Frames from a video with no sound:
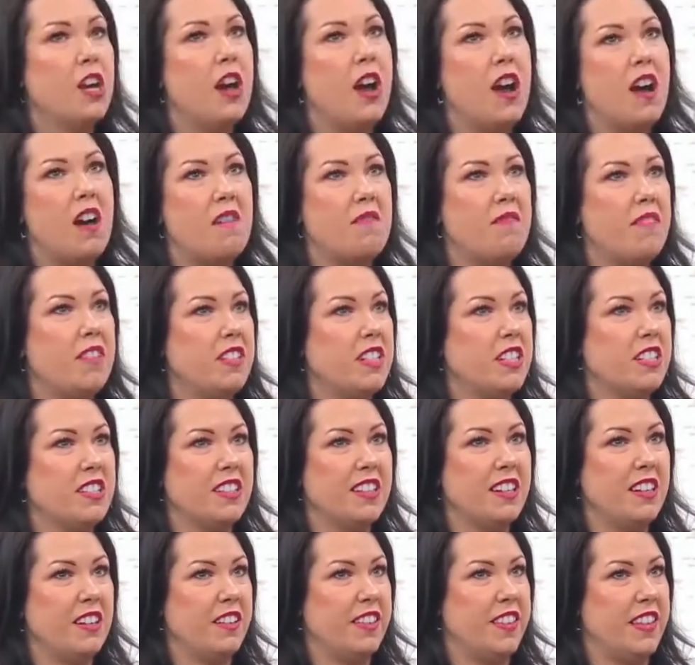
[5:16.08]
Um, just
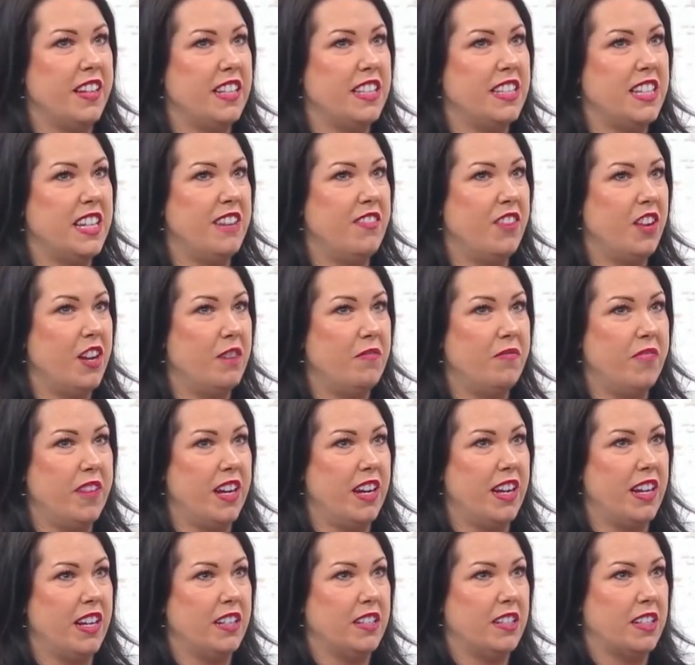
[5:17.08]
little things, even in
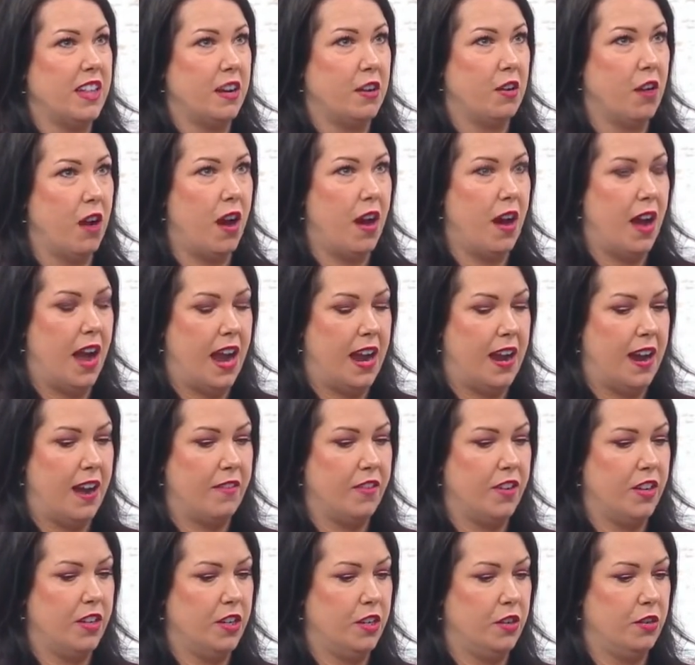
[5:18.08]
meetings. Like, uh, I
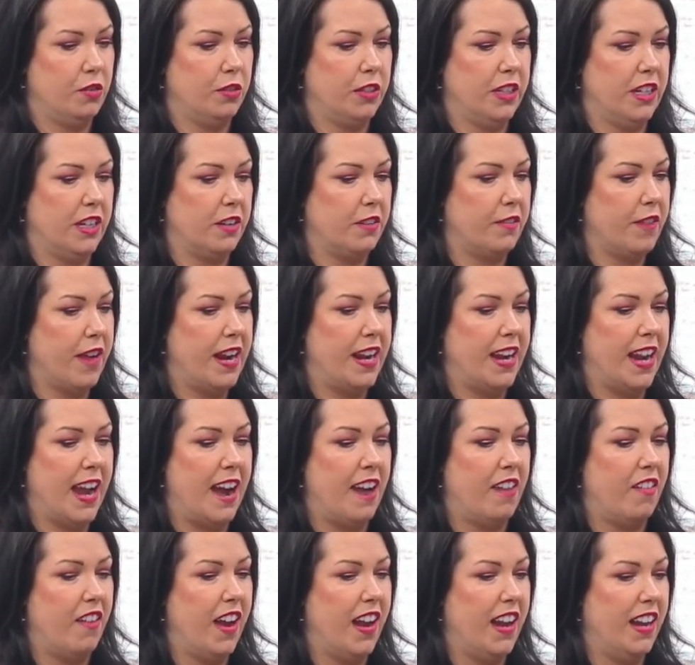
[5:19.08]
have a new leader right
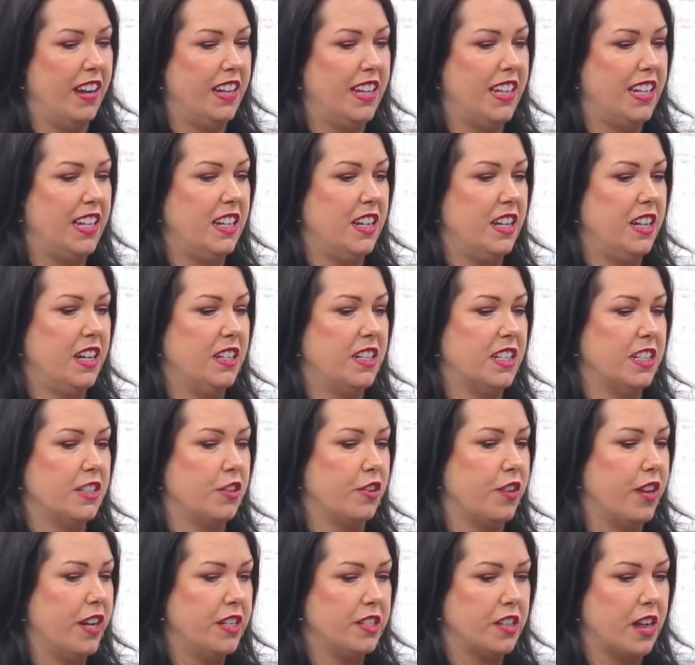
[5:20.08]
now, and he does a
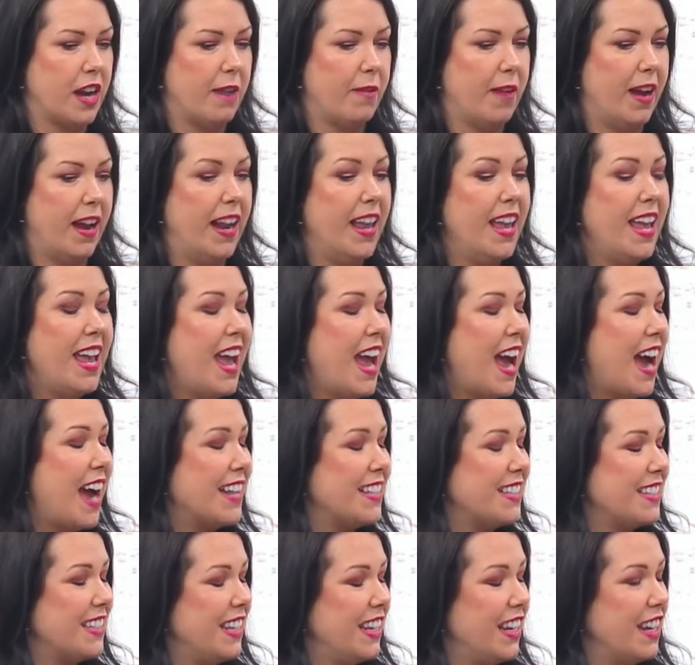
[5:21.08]
great job at
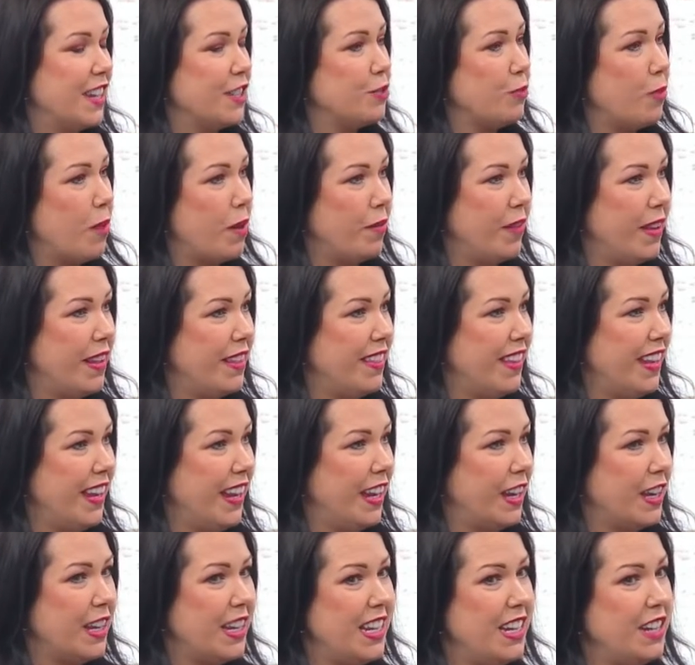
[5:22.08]
asking us what we
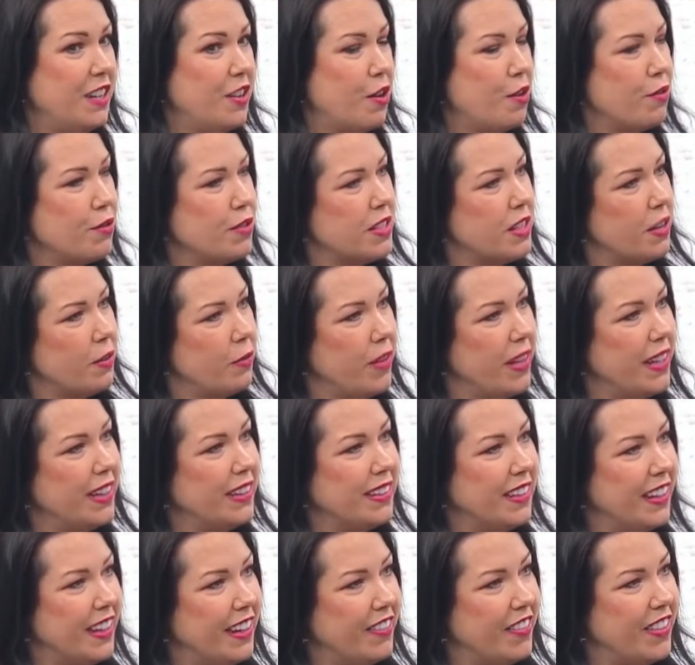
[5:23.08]
think. He knows that we
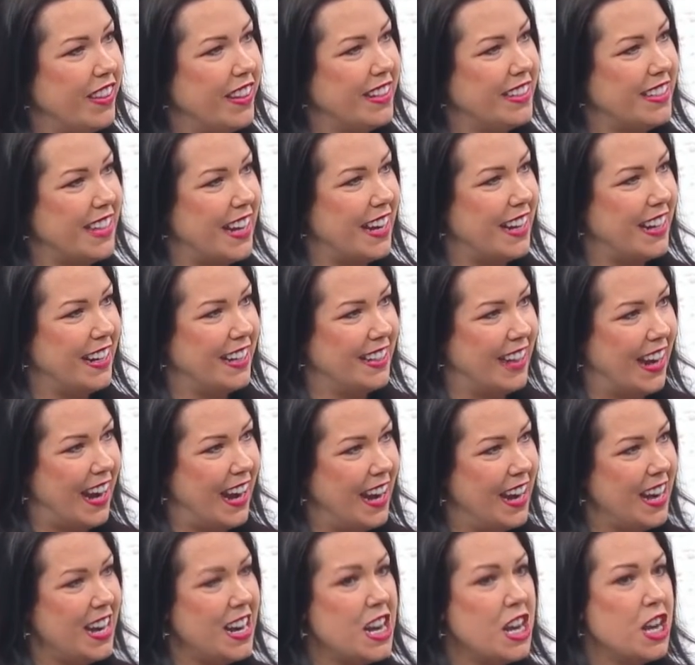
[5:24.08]
live in the day to
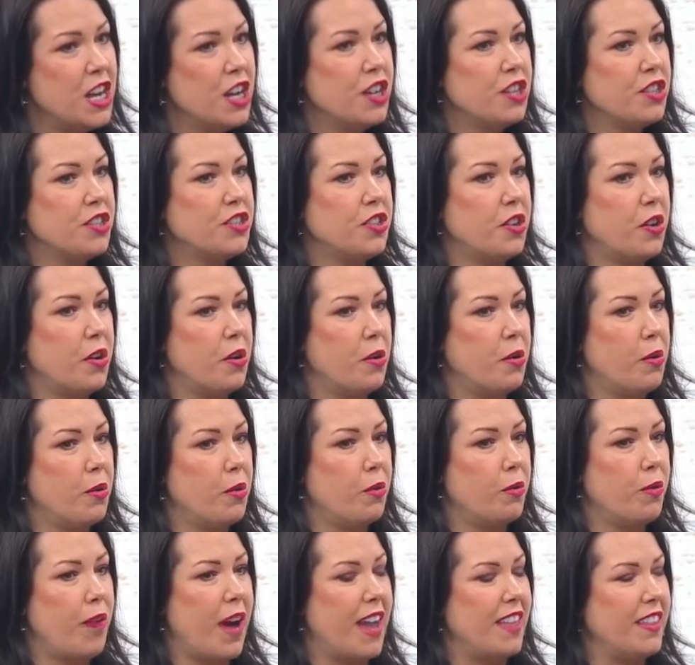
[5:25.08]
day.
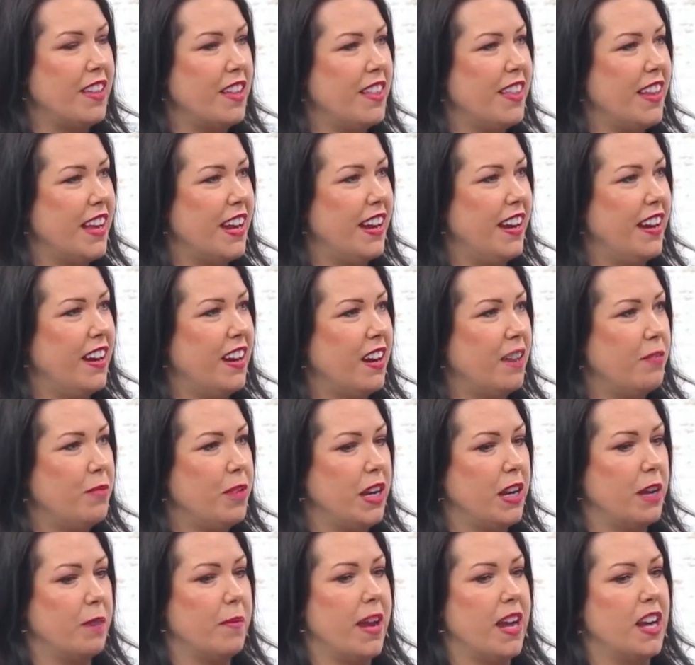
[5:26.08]
So, rather than
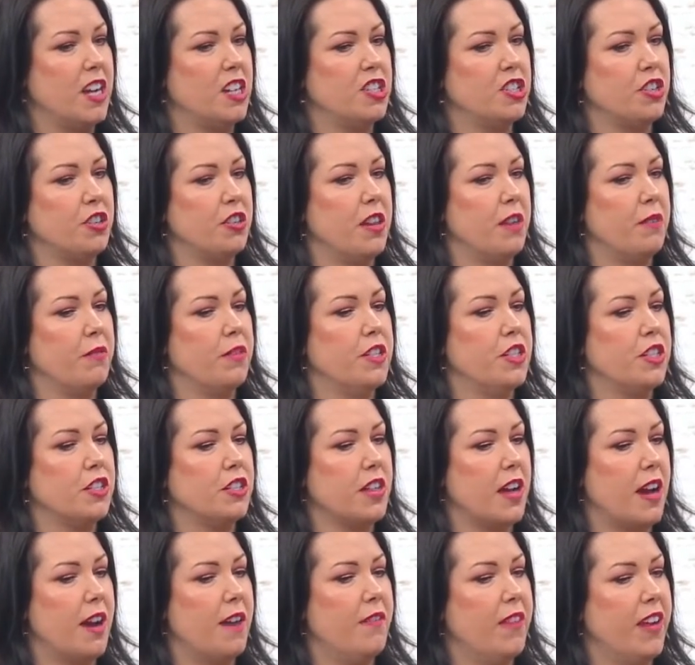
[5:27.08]
being a manager that would
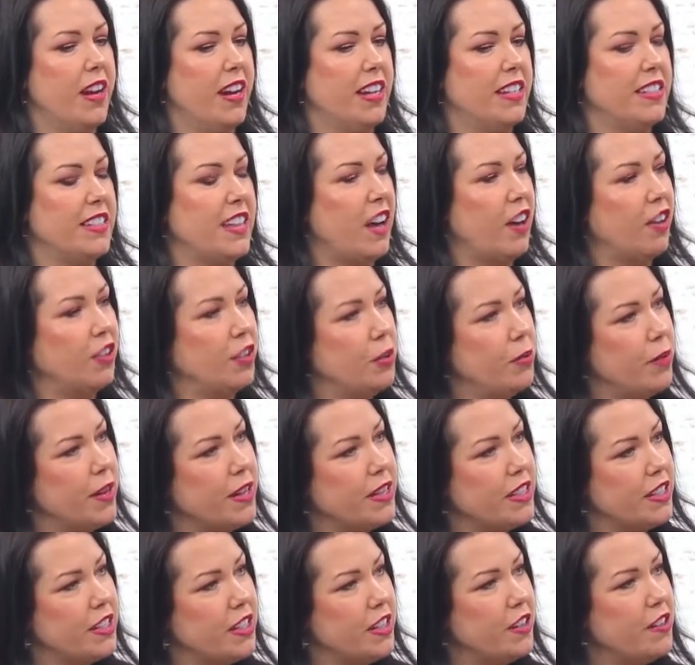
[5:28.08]
just come in and tell you
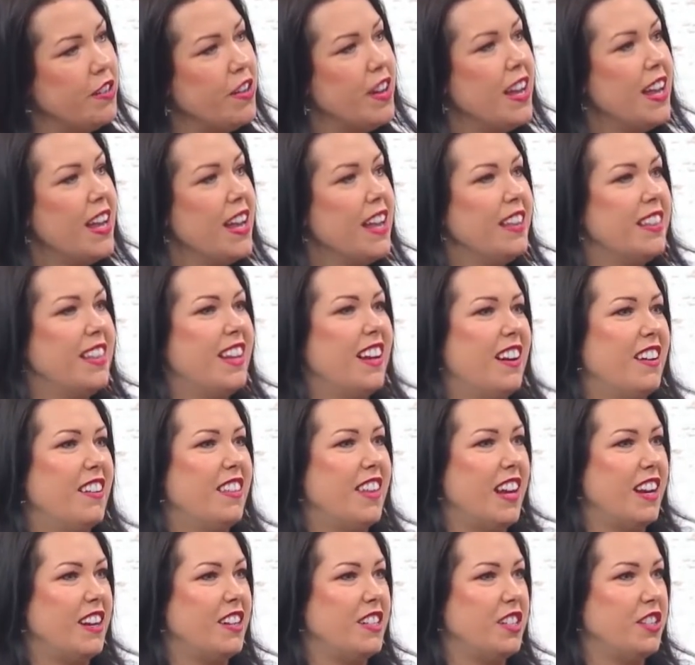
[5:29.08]
what to do, they're
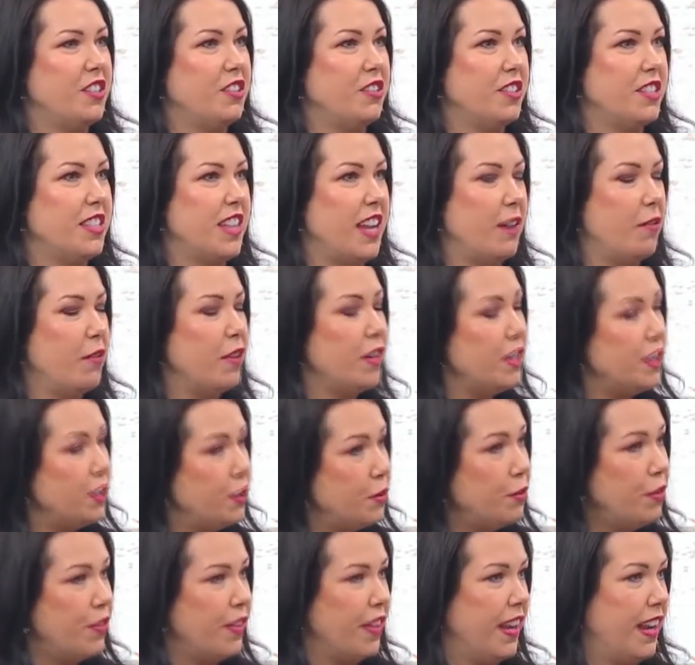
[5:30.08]
there to say, What do
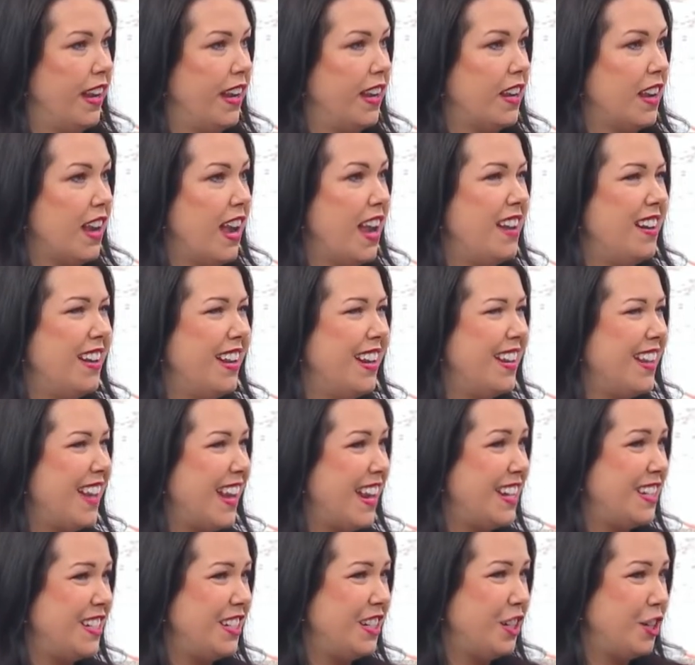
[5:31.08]
you think? And
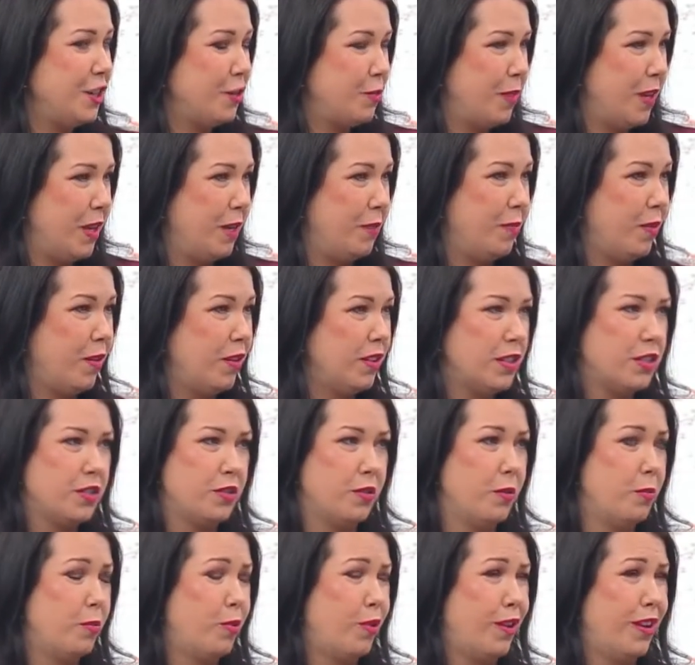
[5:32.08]
engaging your people is
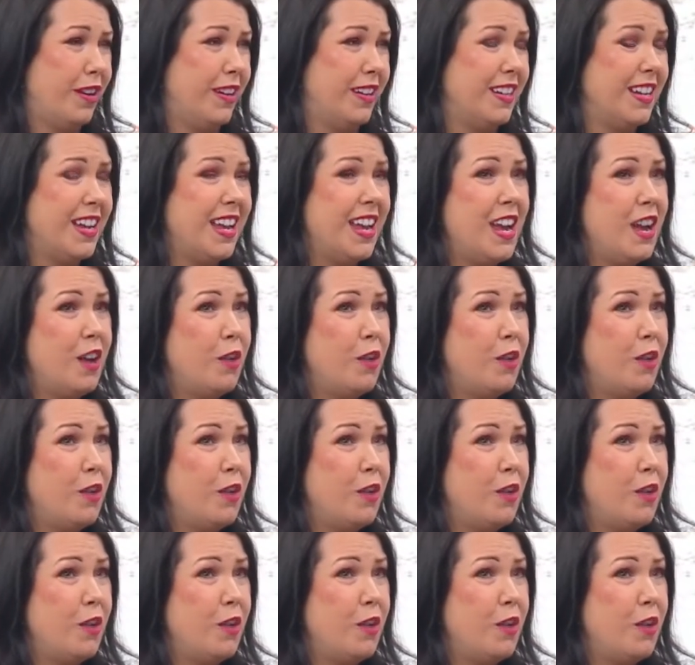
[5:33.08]
so important.